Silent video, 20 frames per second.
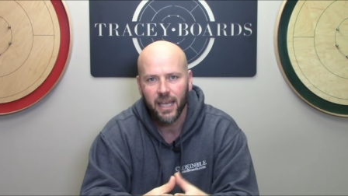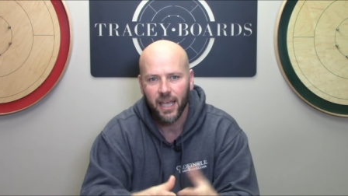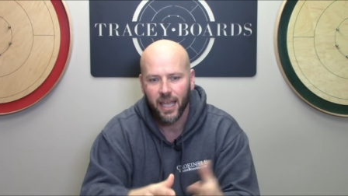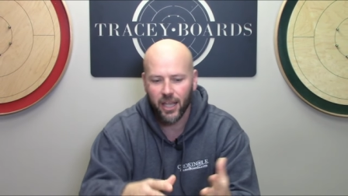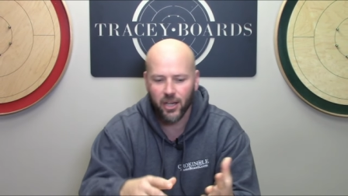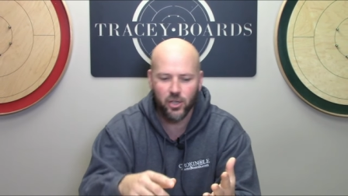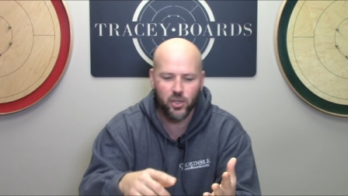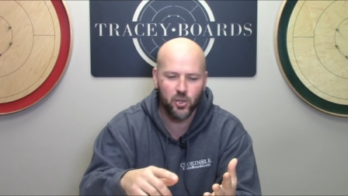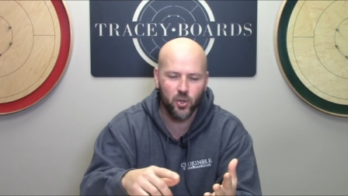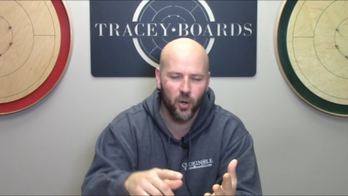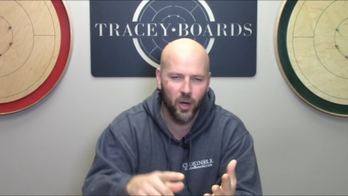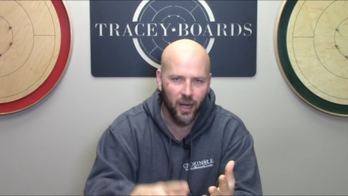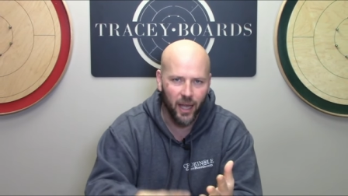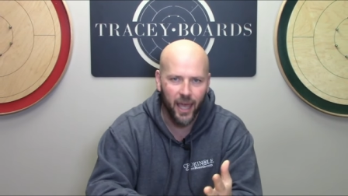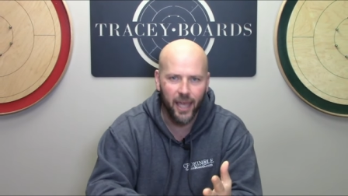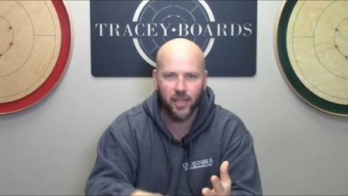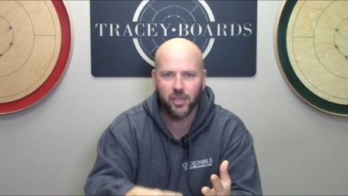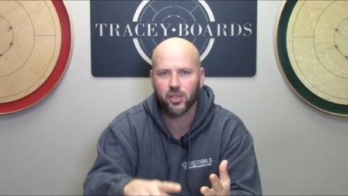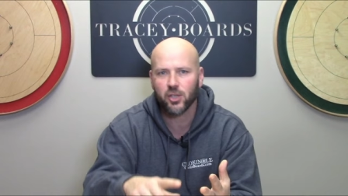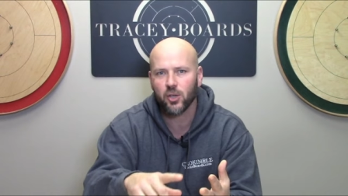It is your
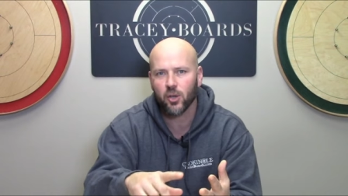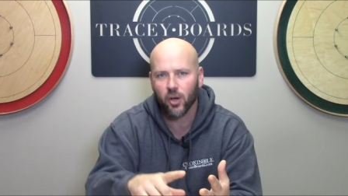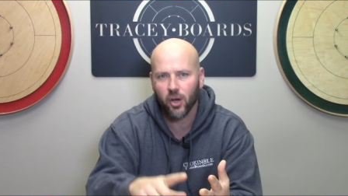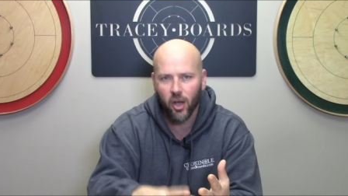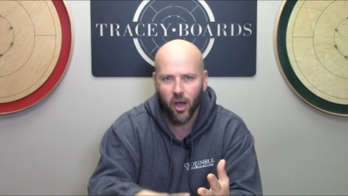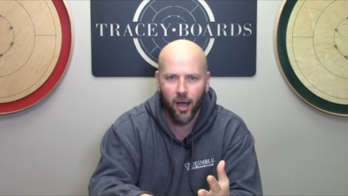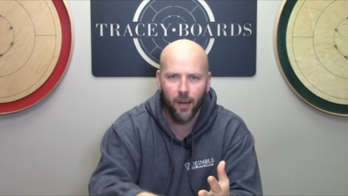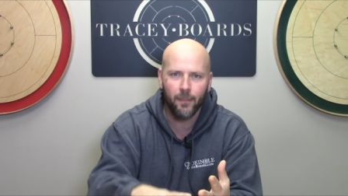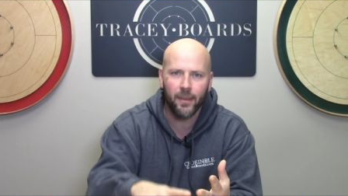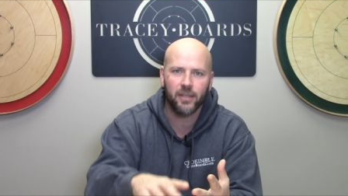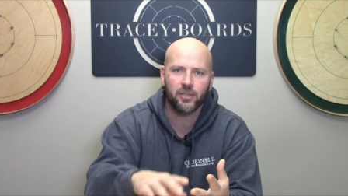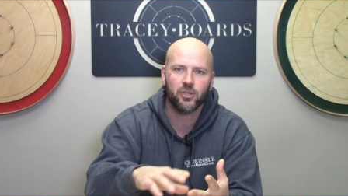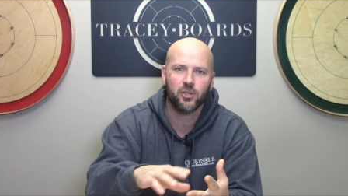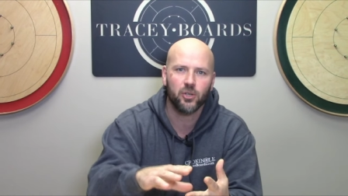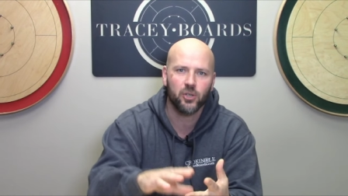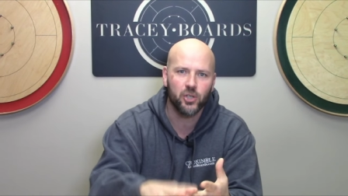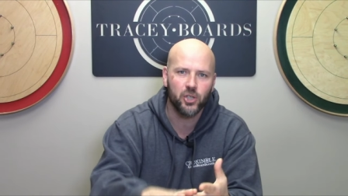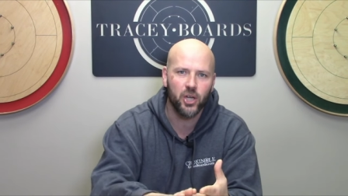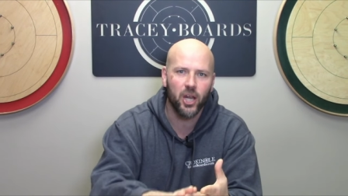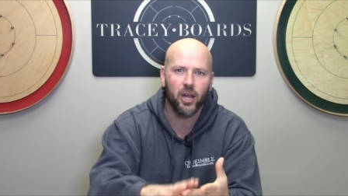likes, your comments,
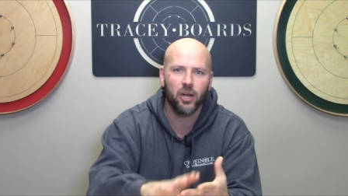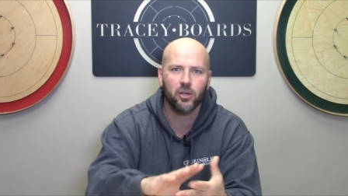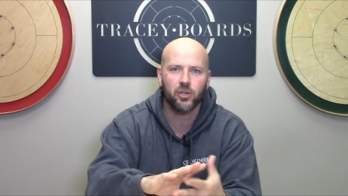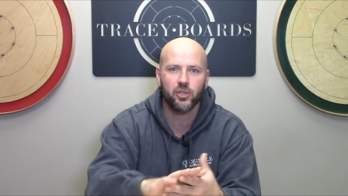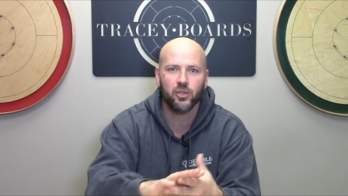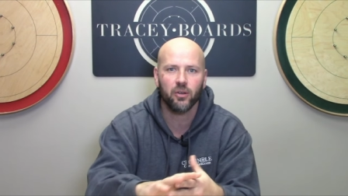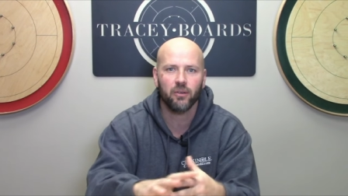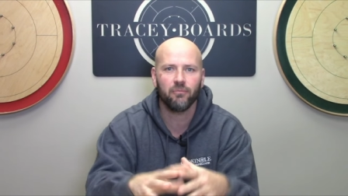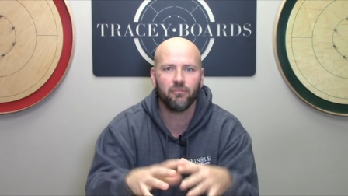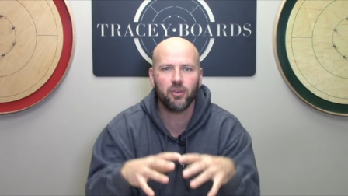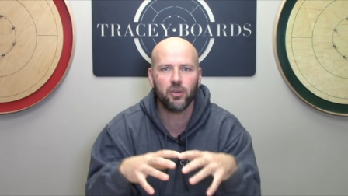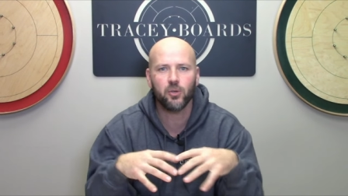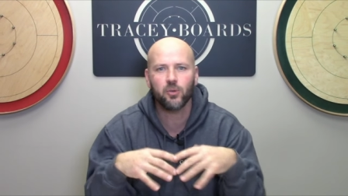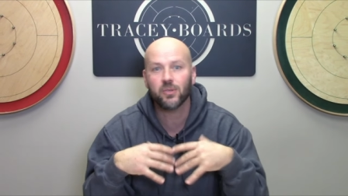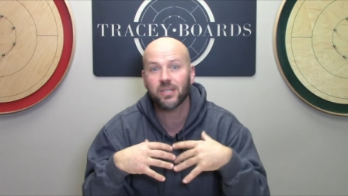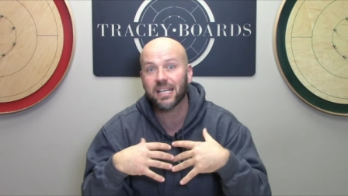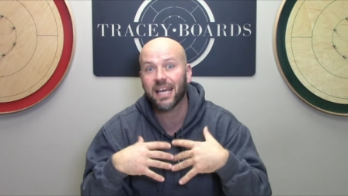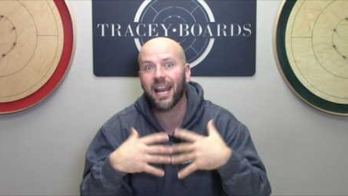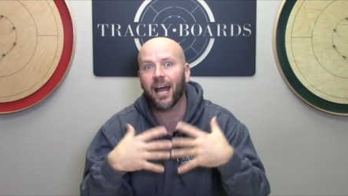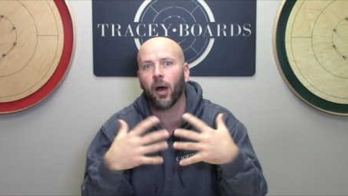your shares, your
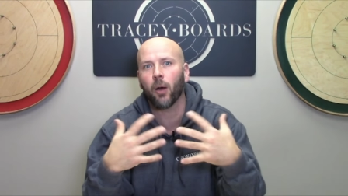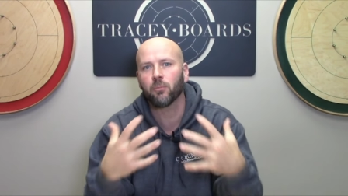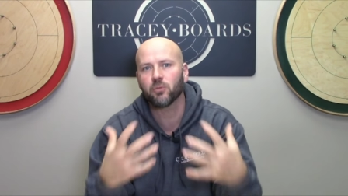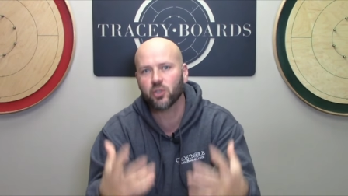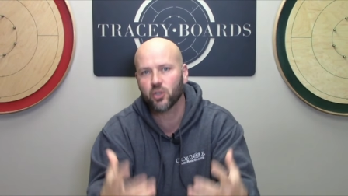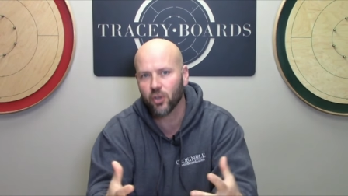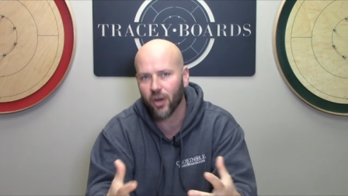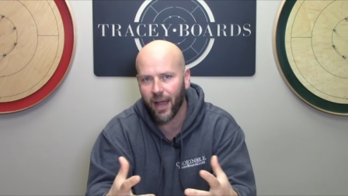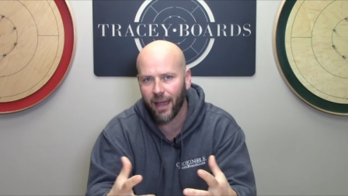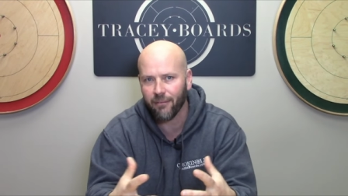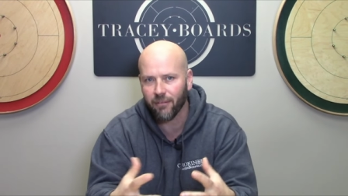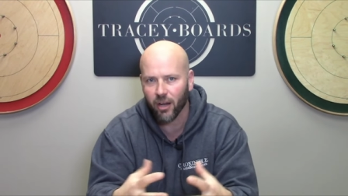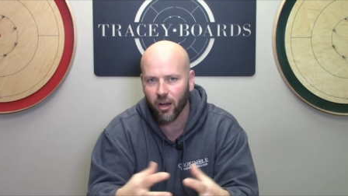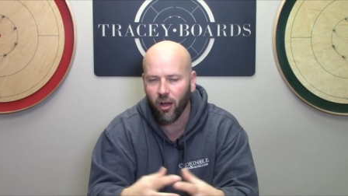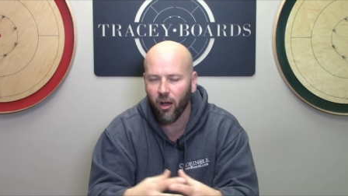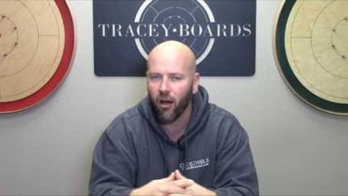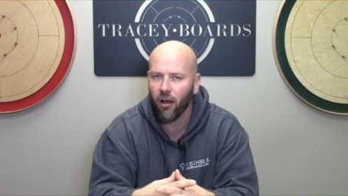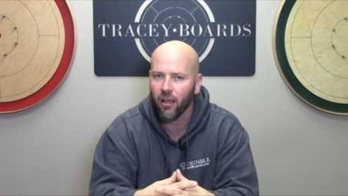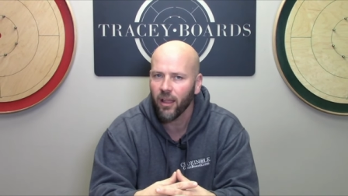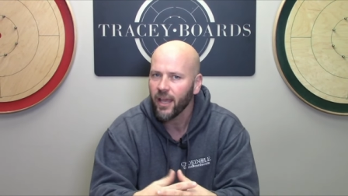views that helps drive it
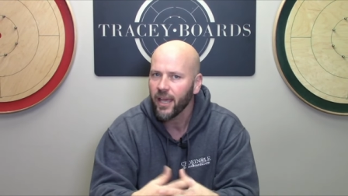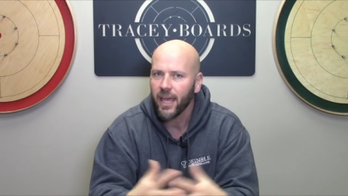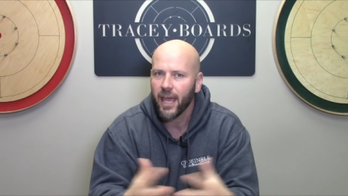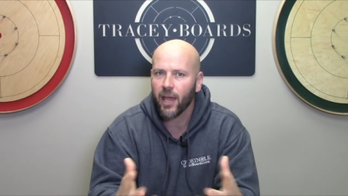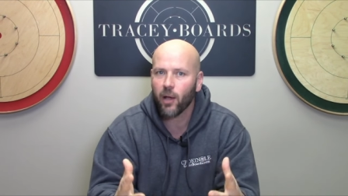all.